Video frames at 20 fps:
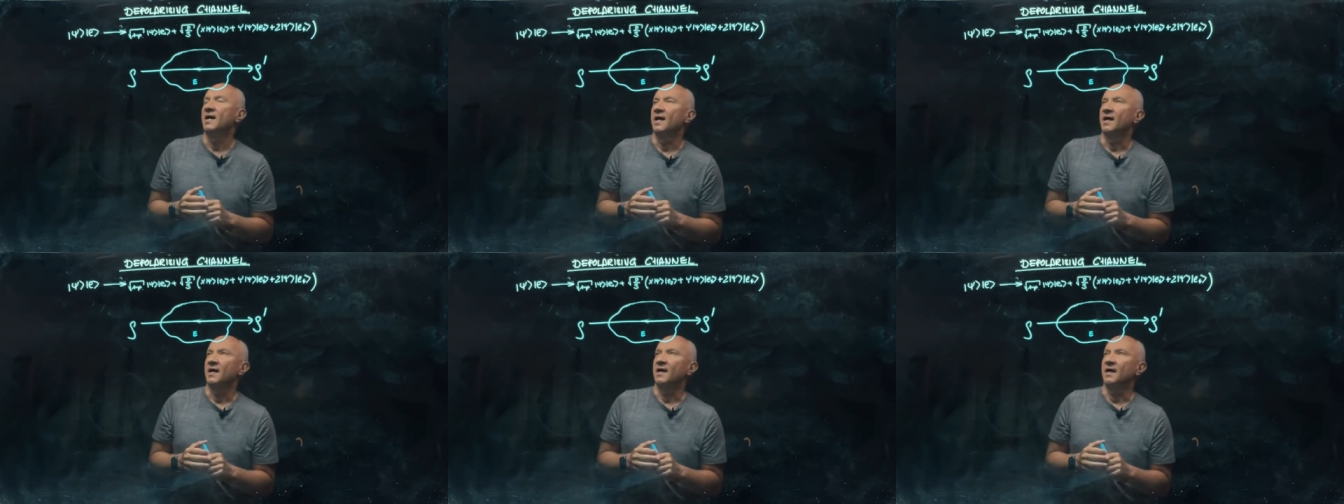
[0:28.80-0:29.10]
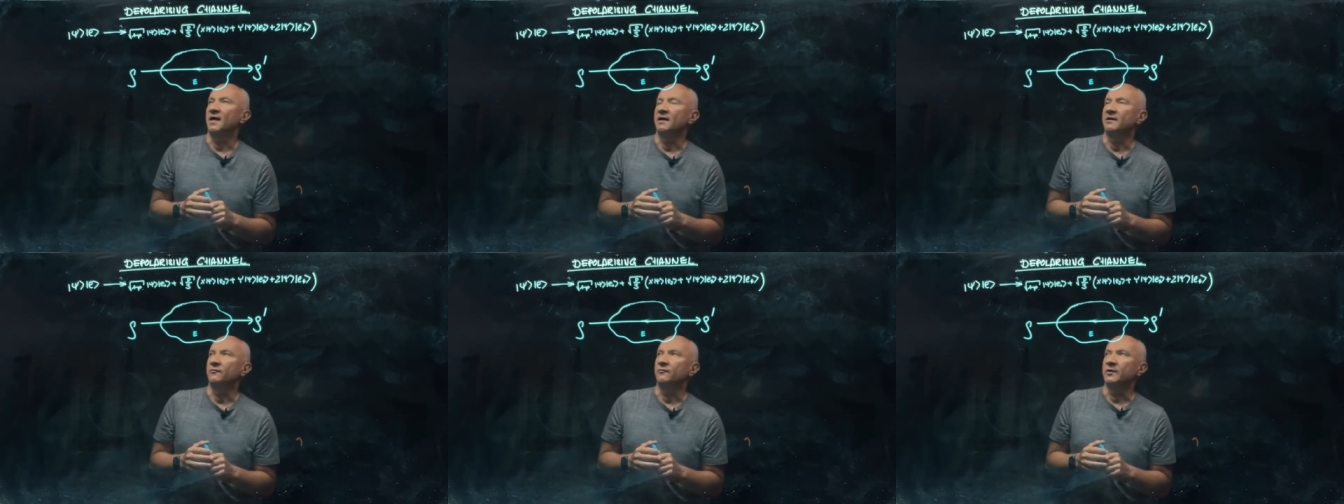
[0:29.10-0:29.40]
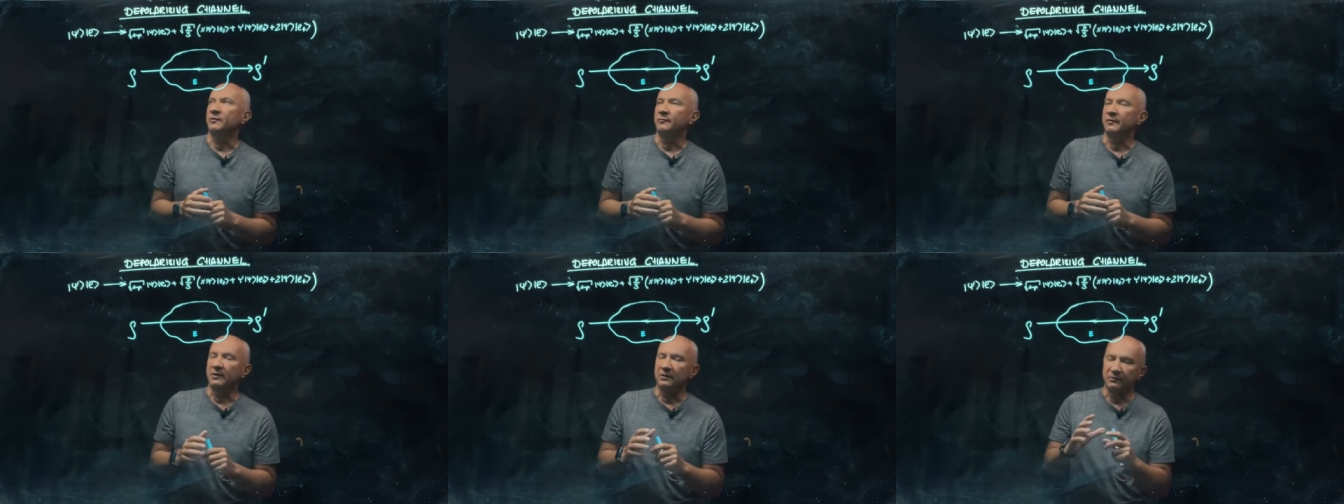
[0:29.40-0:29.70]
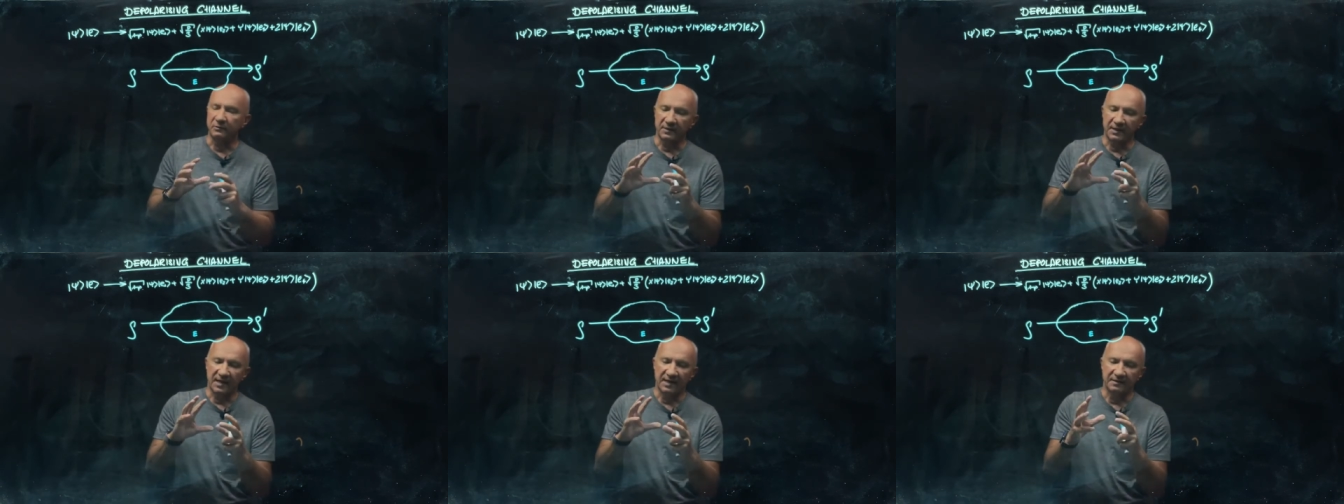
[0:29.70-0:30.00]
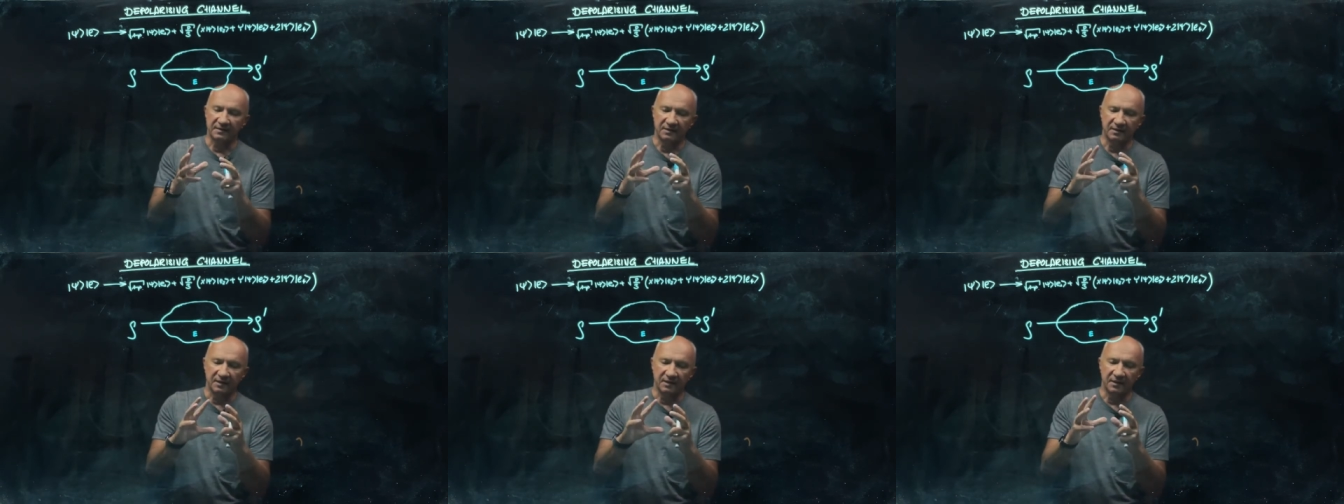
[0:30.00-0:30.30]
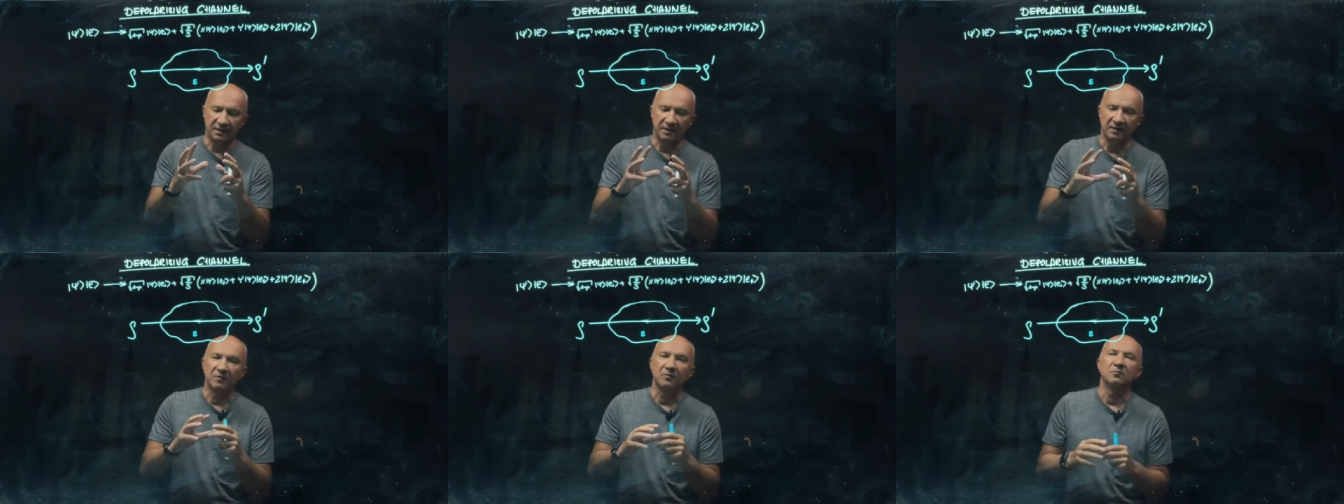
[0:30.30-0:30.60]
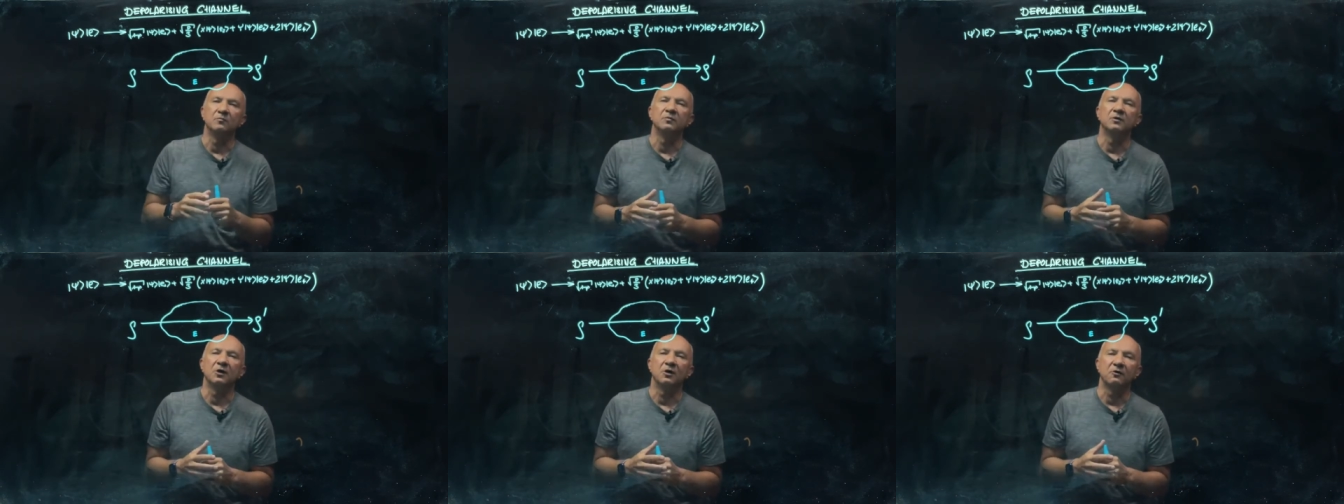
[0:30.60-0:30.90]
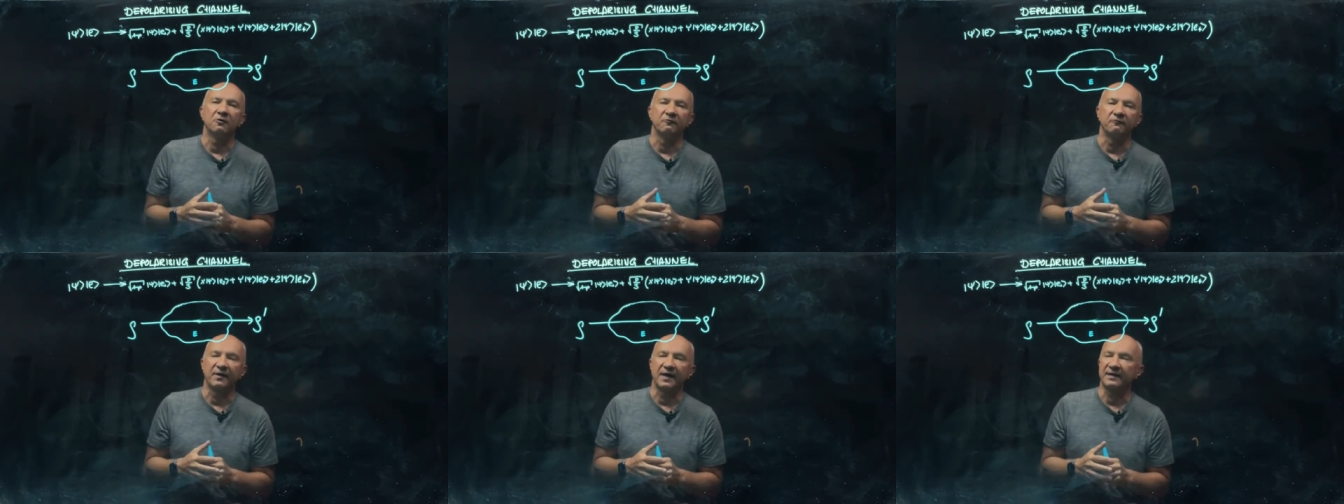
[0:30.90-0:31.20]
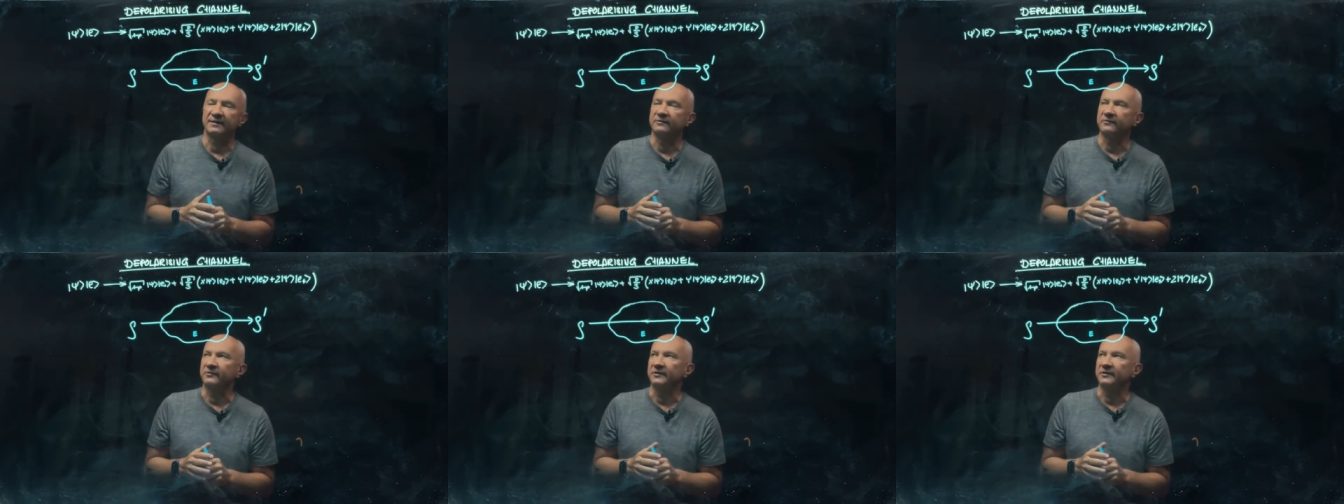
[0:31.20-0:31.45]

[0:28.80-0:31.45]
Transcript: when we look at the Bloch vector